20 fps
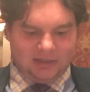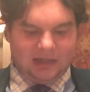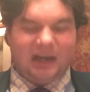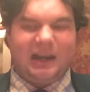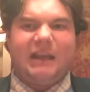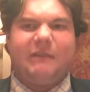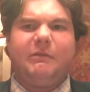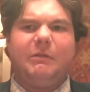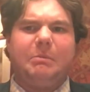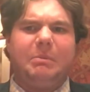
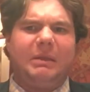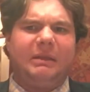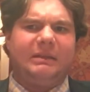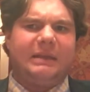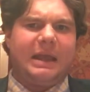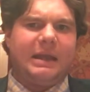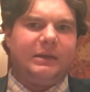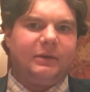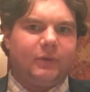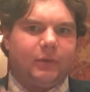
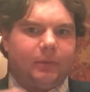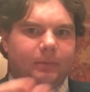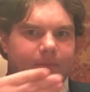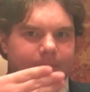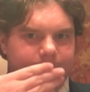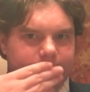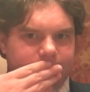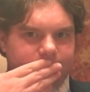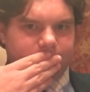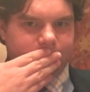11%.
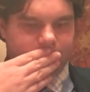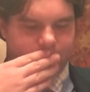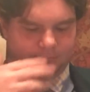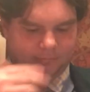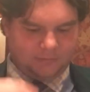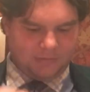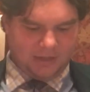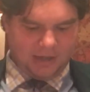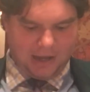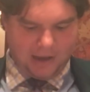
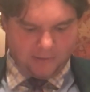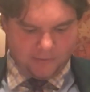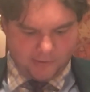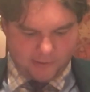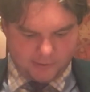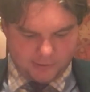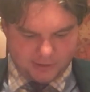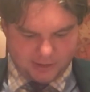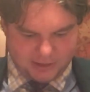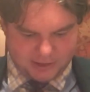How
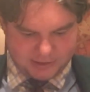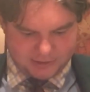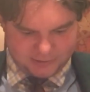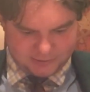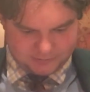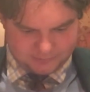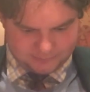naughty.